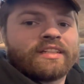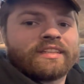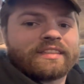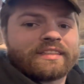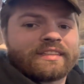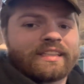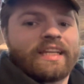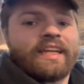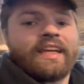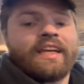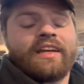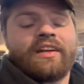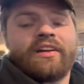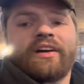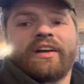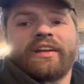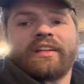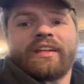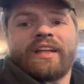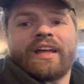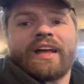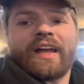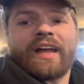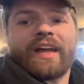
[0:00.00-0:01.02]
seen
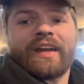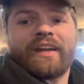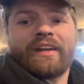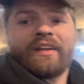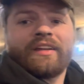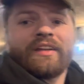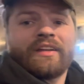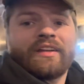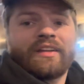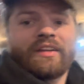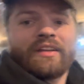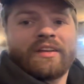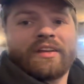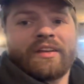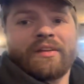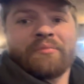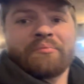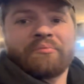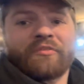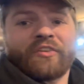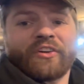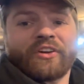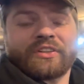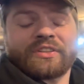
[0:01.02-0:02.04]
online
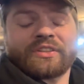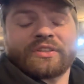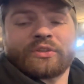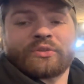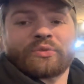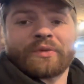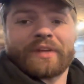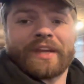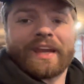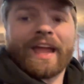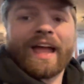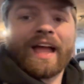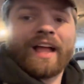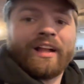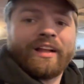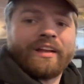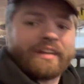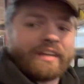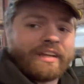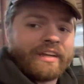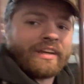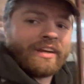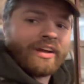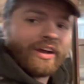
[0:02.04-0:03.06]
versus
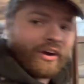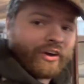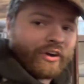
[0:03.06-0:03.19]
reality